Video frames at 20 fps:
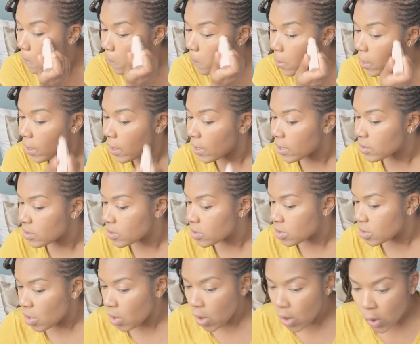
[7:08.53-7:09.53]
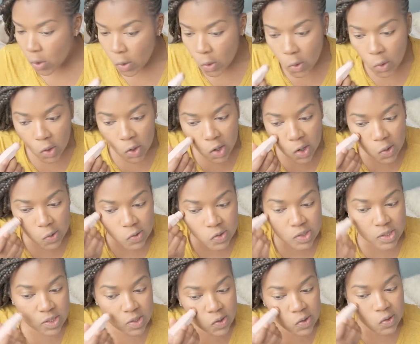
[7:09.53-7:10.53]
but it's so
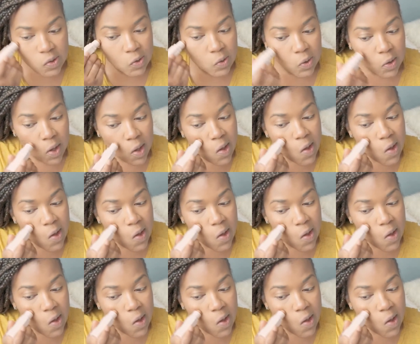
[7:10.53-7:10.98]
close to